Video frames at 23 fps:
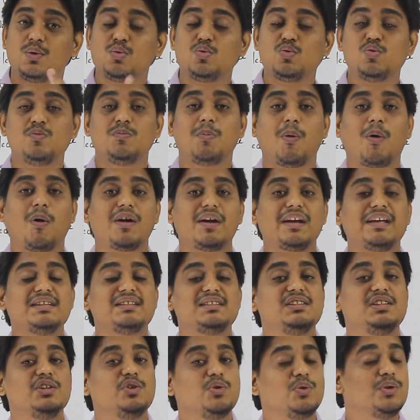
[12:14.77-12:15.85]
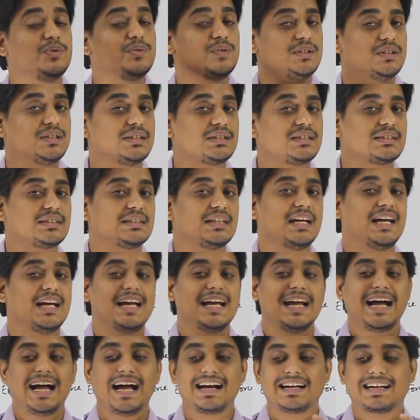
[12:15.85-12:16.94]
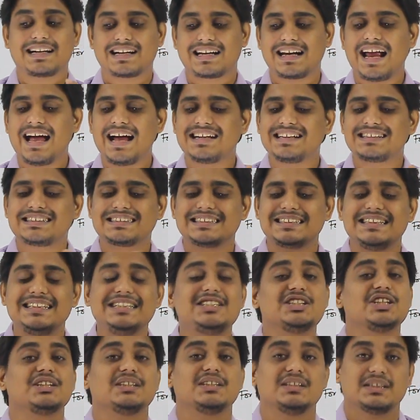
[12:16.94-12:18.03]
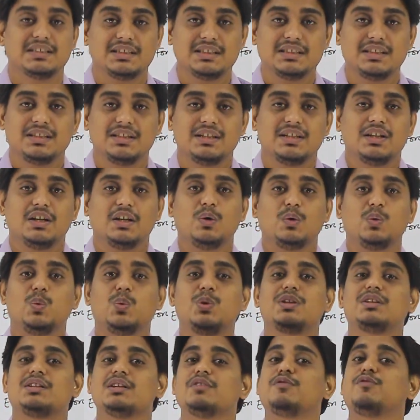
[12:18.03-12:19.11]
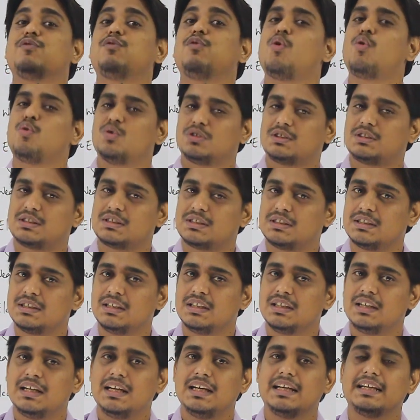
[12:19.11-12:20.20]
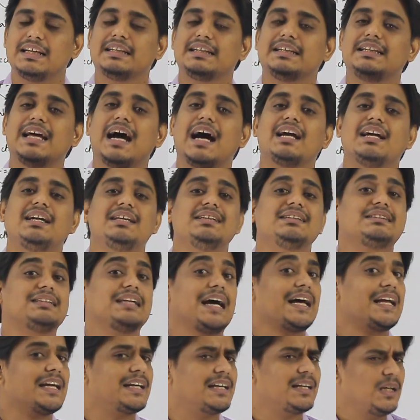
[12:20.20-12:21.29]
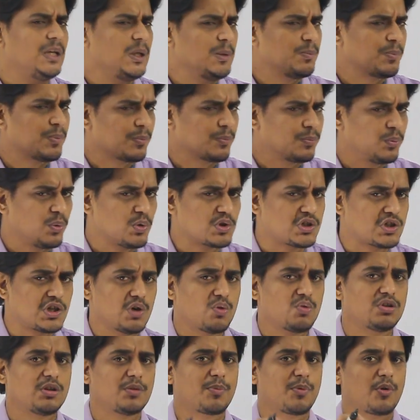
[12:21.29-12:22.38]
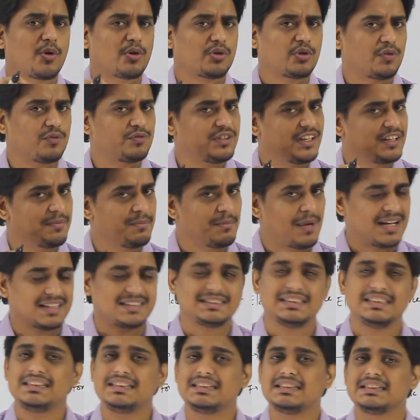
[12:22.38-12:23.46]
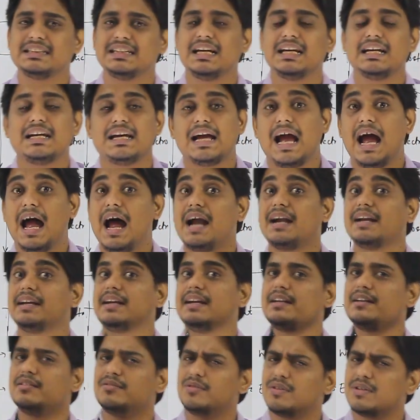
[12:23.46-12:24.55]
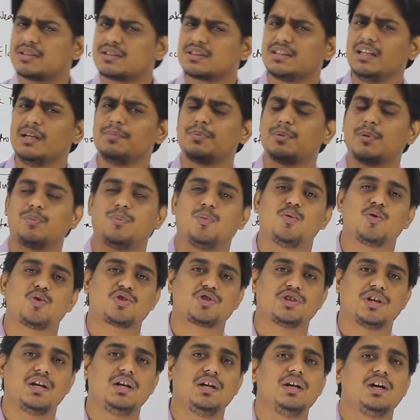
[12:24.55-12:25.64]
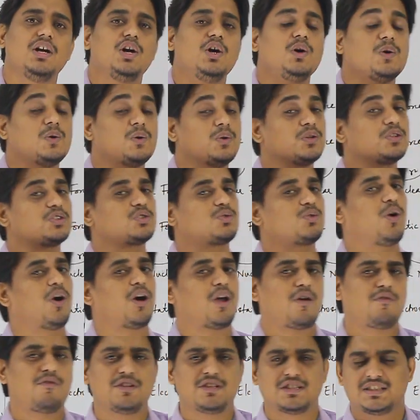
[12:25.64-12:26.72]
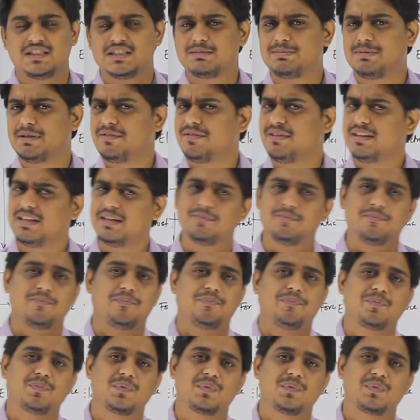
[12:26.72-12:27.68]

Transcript: two bodies in the universe attracts each other with a force that is directly proportional to the product of their masses and inversely proportional to the square of distance between them.